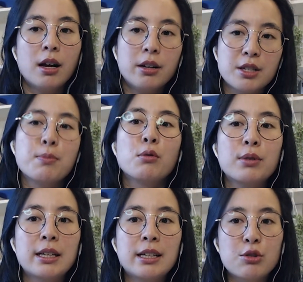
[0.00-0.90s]
Uh, it's
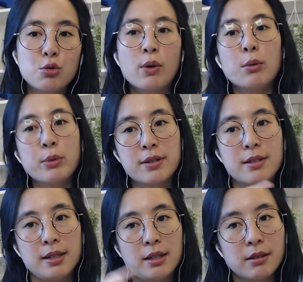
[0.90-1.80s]
more related to we
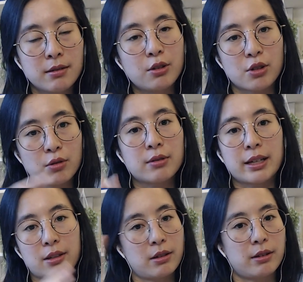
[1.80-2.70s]
see, you know,
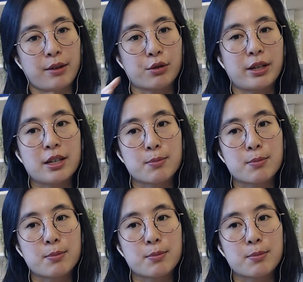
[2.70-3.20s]
like uh, every day.